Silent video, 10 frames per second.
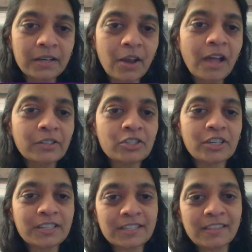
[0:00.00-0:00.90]
Not
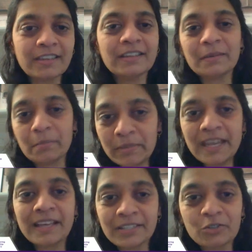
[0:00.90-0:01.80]
just the,
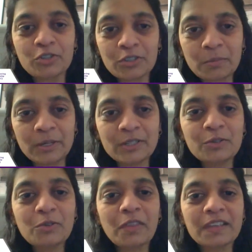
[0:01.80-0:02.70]
yes, you should
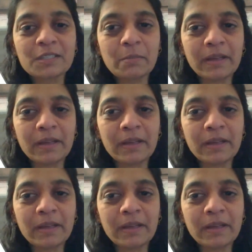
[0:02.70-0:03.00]
pursue this,